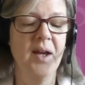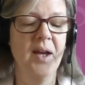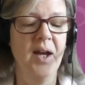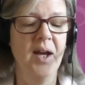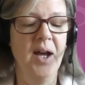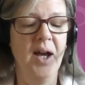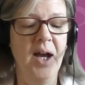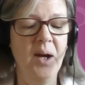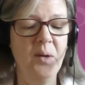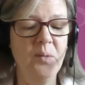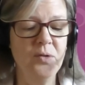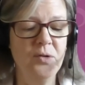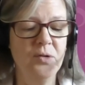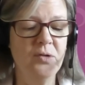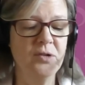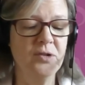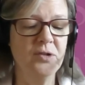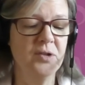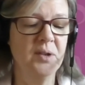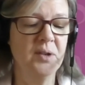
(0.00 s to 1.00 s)
I would
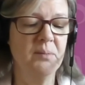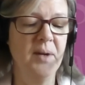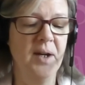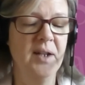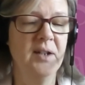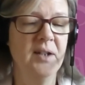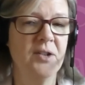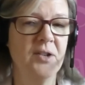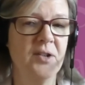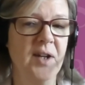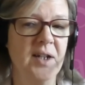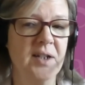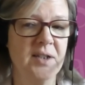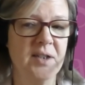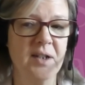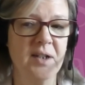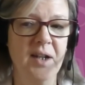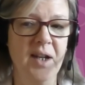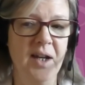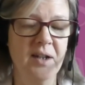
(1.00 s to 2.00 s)
also, in my
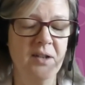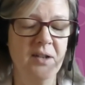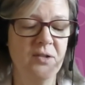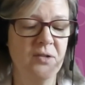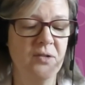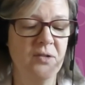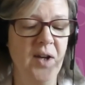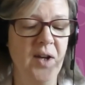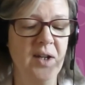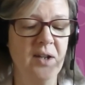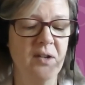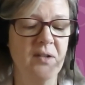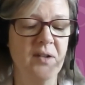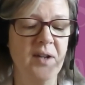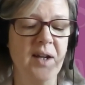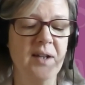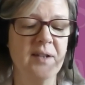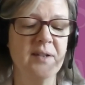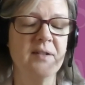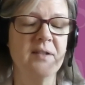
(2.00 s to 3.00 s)
introduction, like to
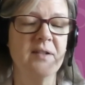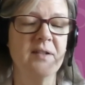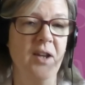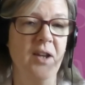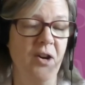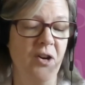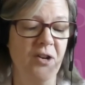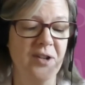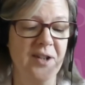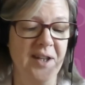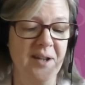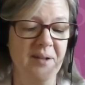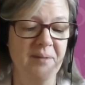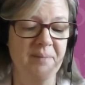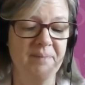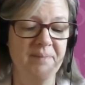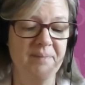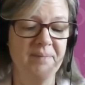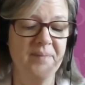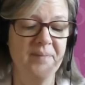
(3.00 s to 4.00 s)
recognize SIANI.
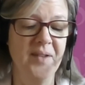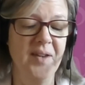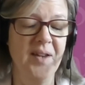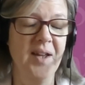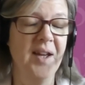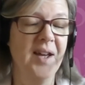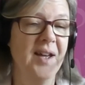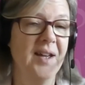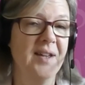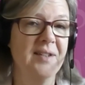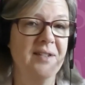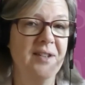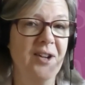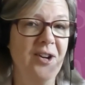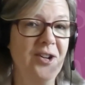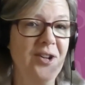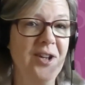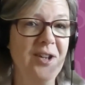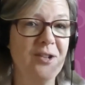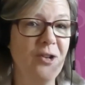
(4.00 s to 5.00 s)

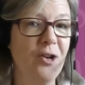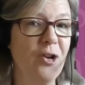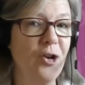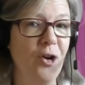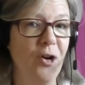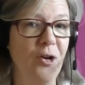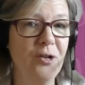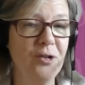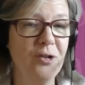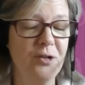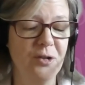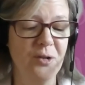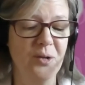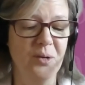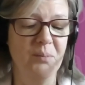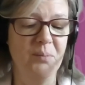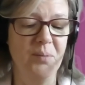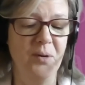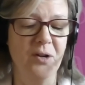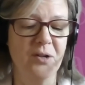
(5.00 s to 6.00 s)
SIANI is a long-term
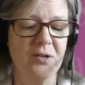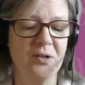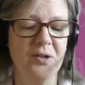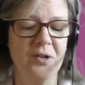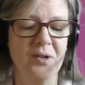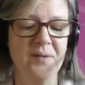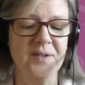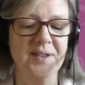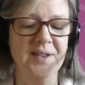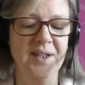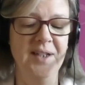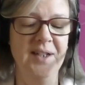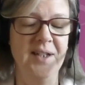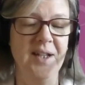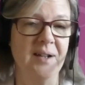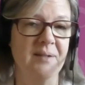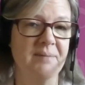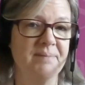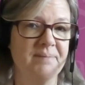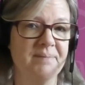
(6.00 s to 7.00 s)
partner of
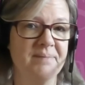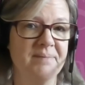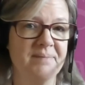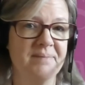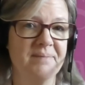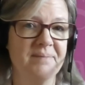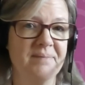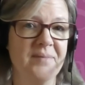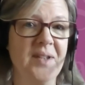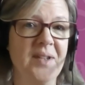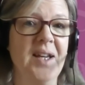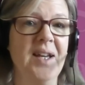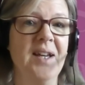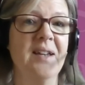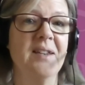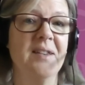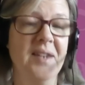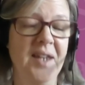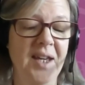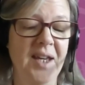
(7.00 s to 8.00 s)
Sida.
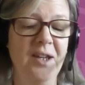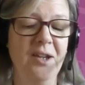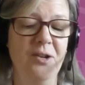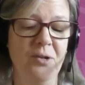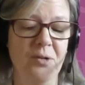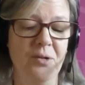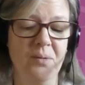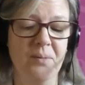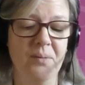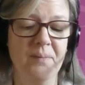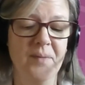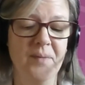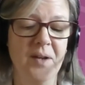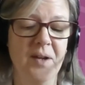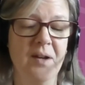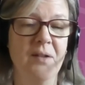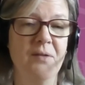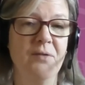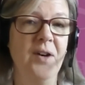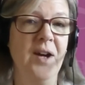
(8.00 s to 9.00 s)
Thank you
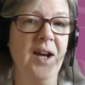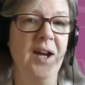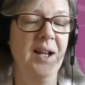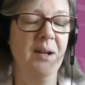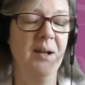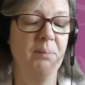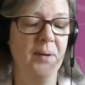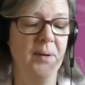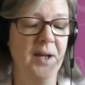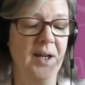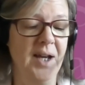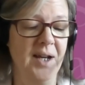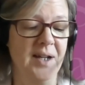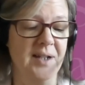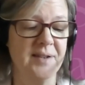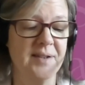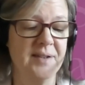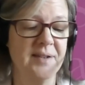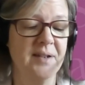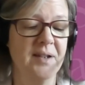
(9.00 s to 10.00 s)
for helping
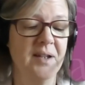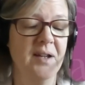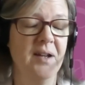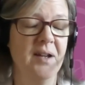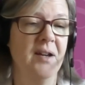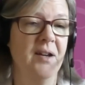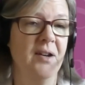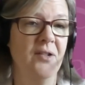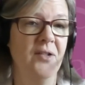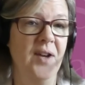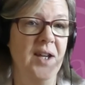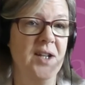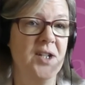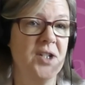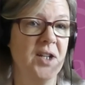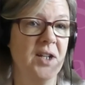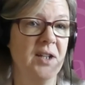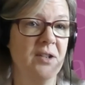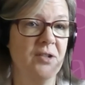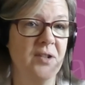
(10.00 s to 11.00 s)
us
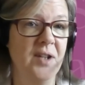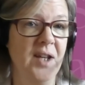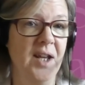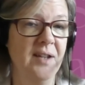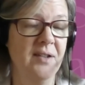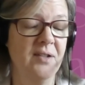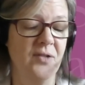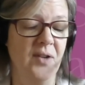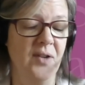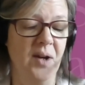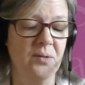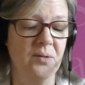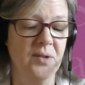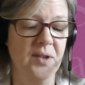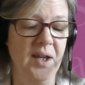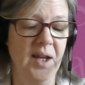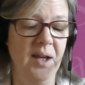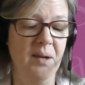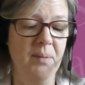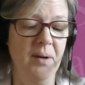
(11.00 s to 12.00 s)
arranging today's
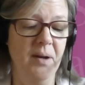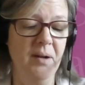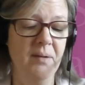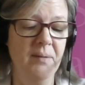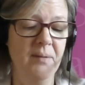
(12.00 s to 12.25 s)
roundtable,